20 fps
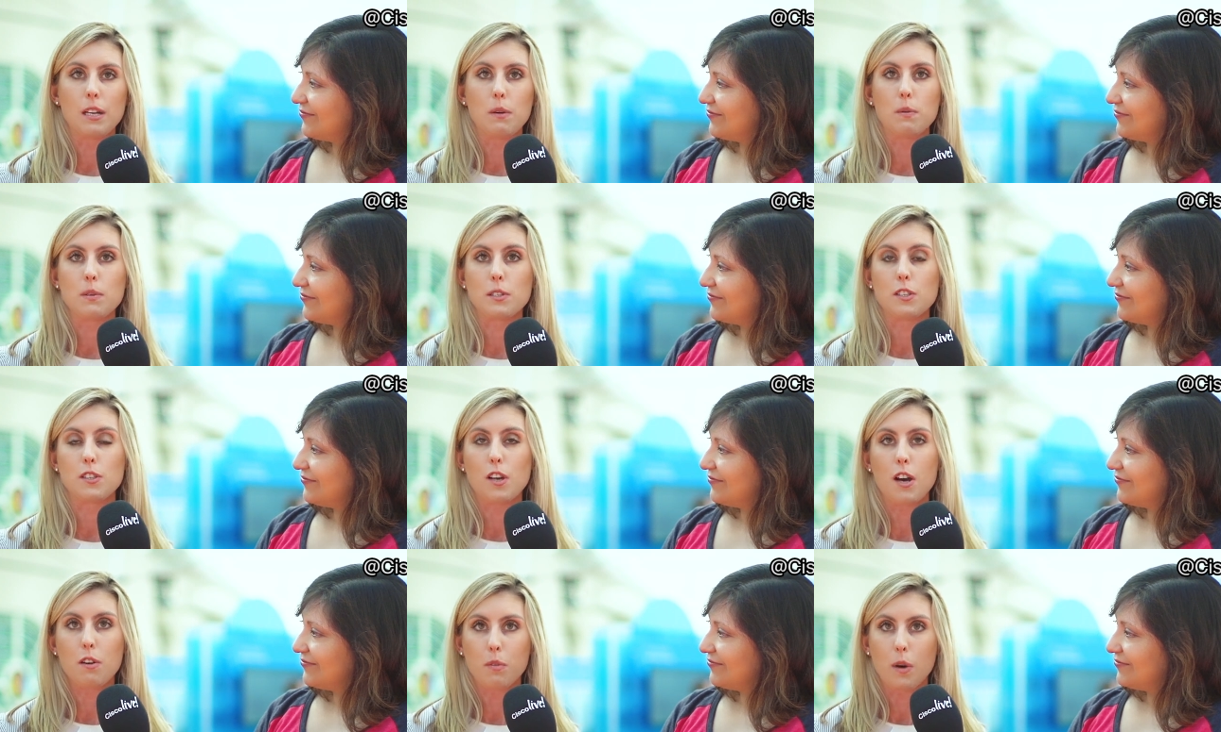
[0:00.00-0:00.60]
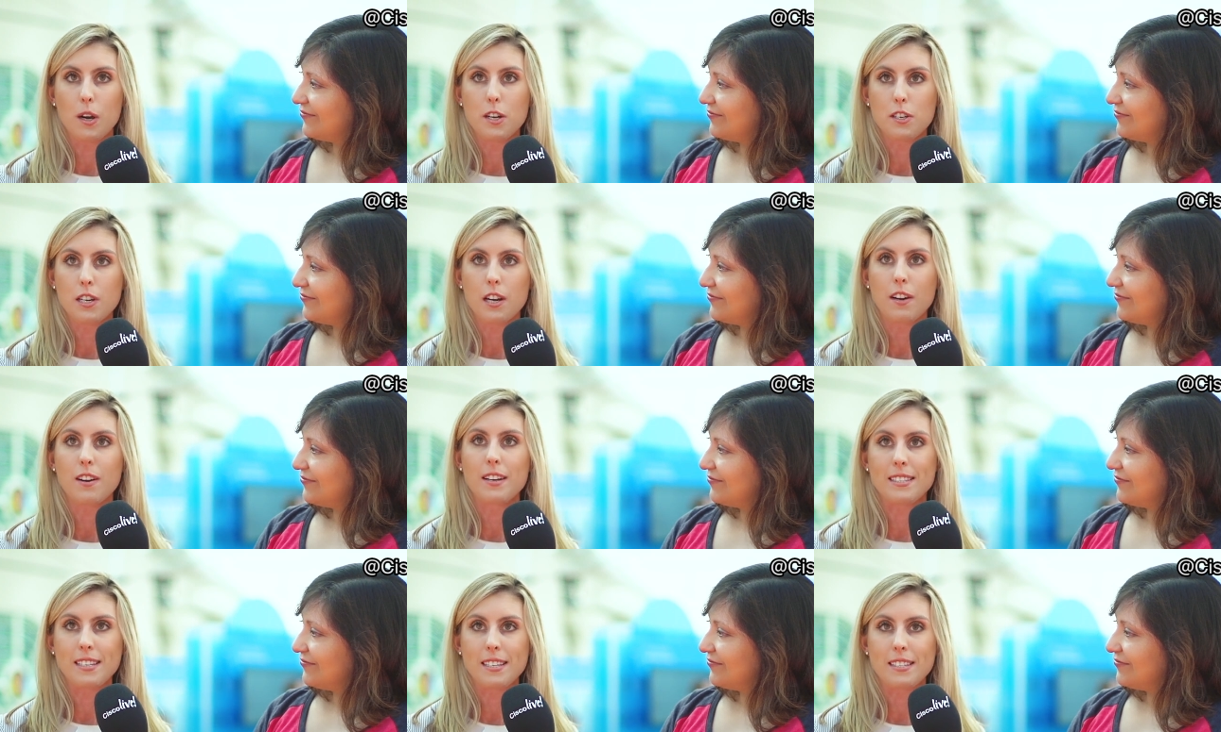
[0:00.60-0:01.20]
Speaker 1: I was a software
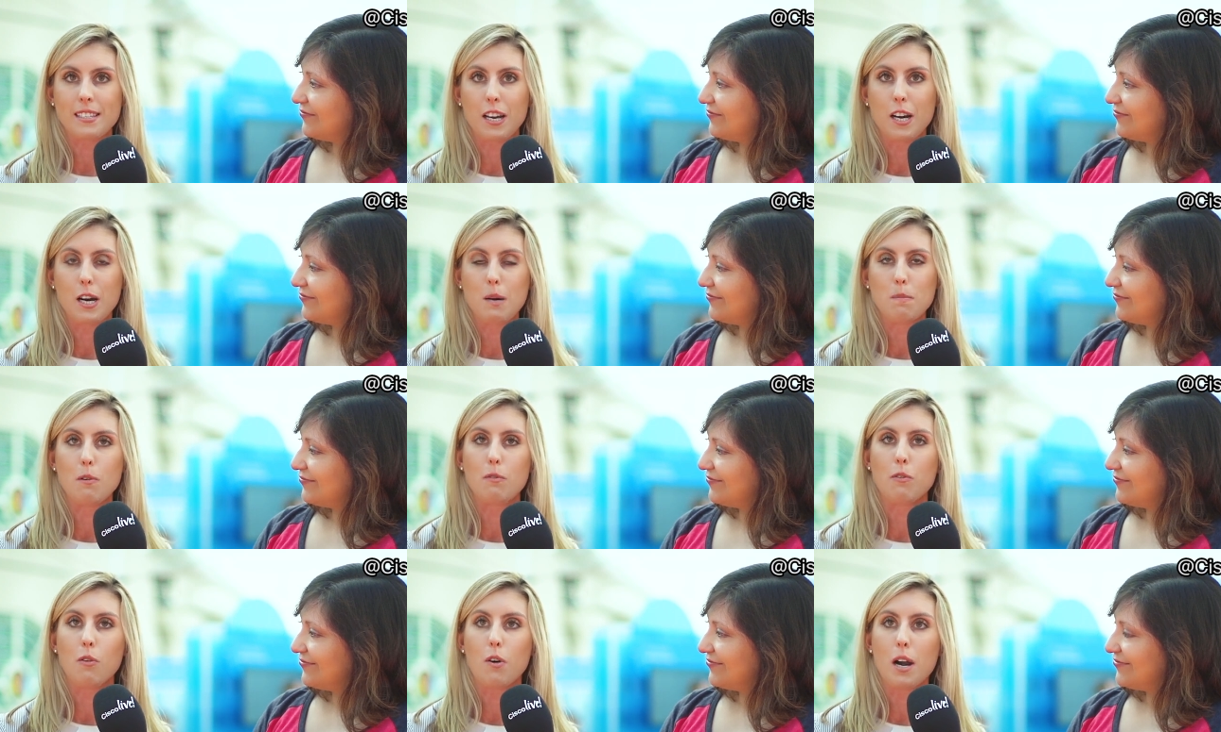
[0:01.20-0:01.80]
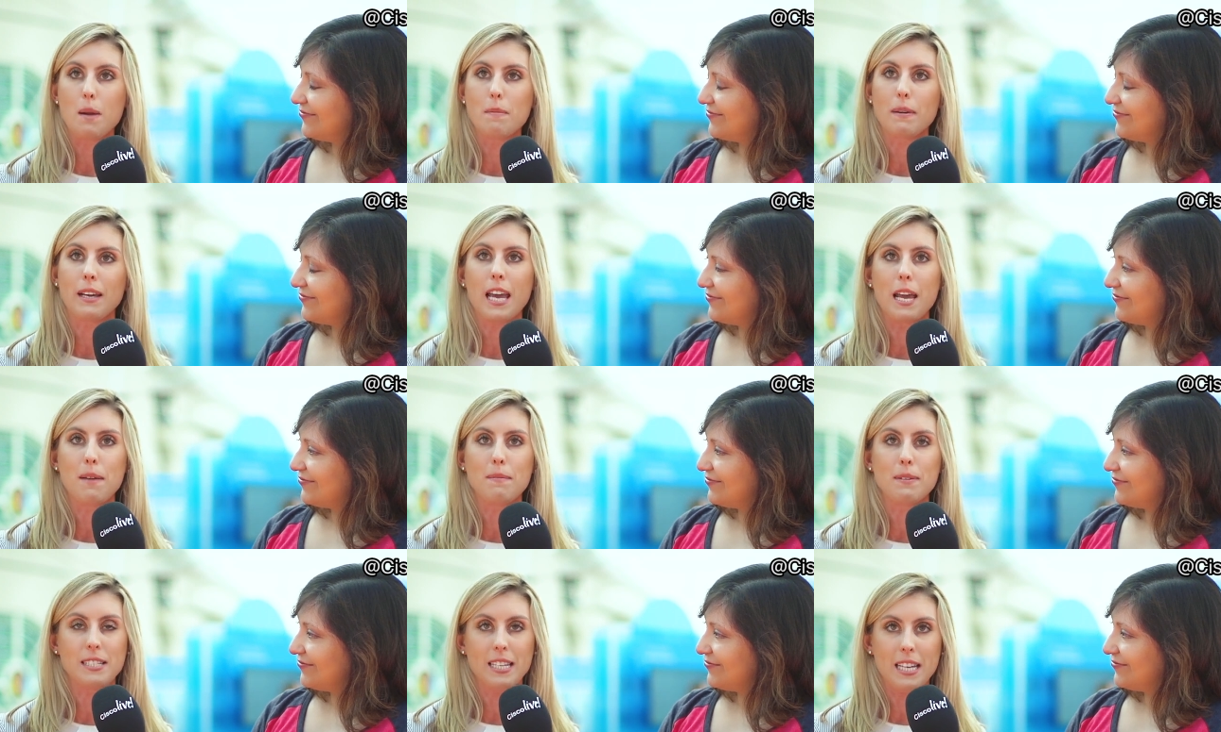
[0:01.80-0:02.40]
engineer at Cisco before I
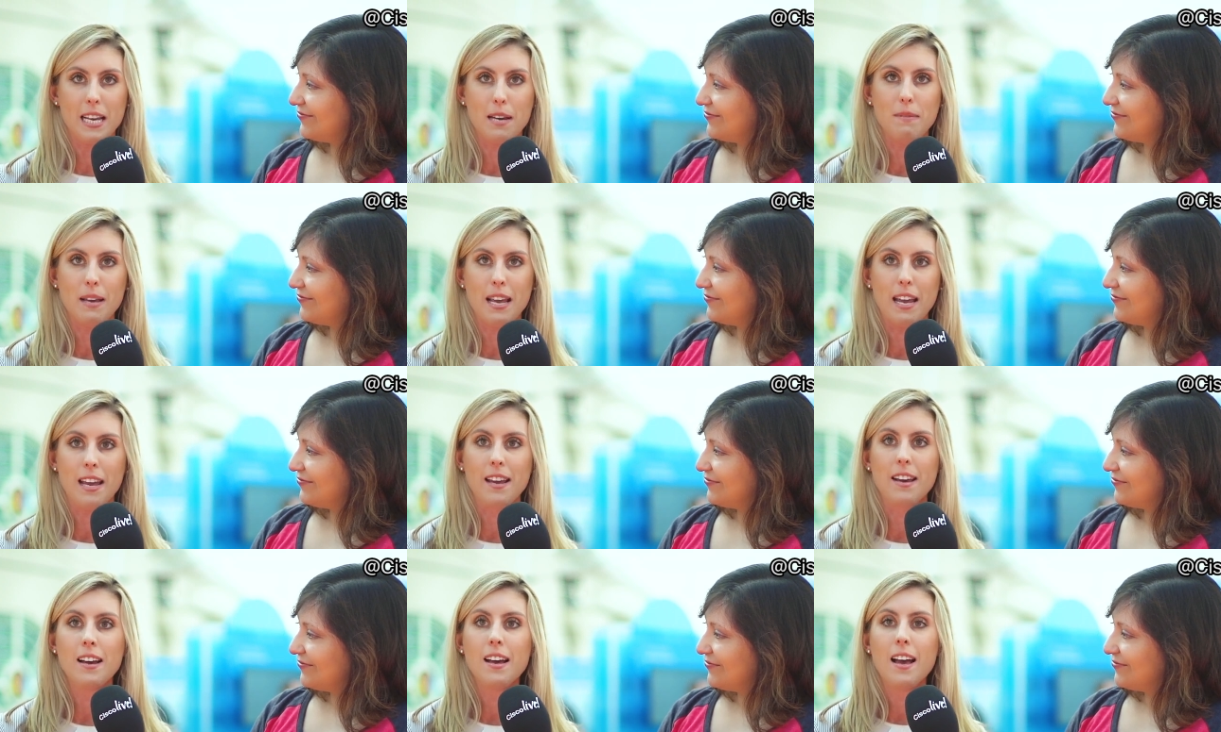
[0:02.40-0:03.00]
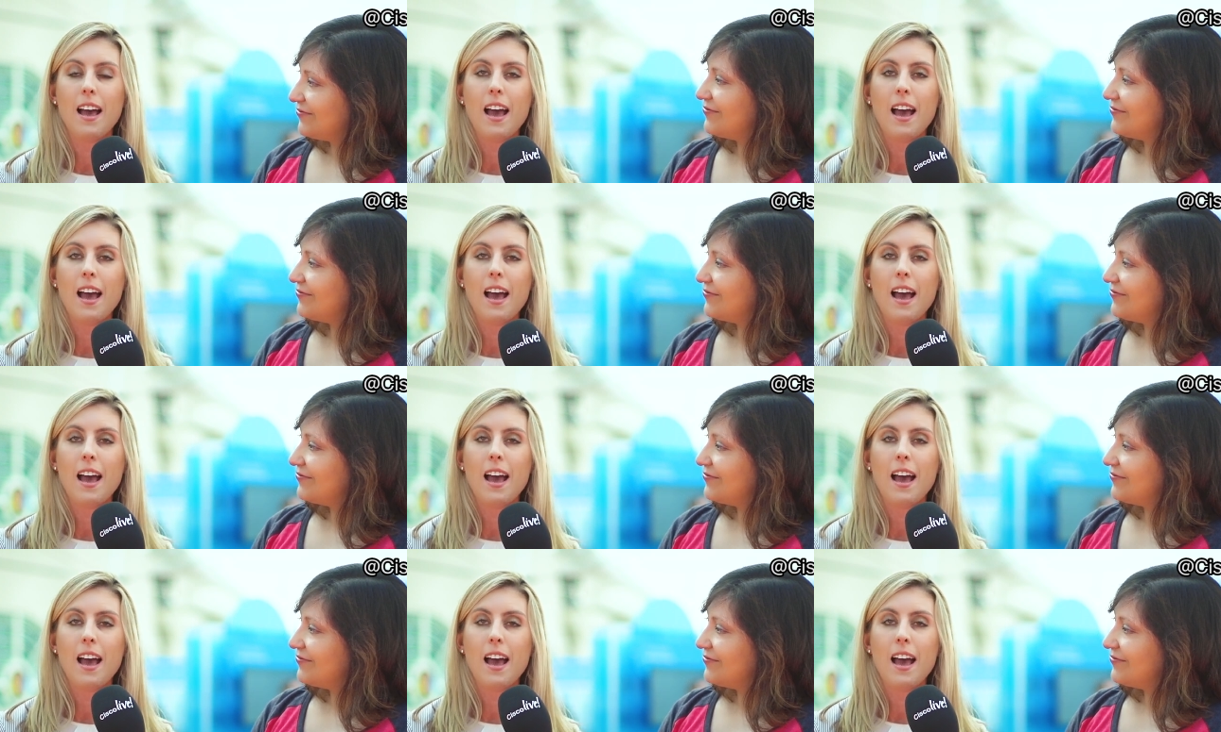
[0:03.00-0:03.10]
became a T M E.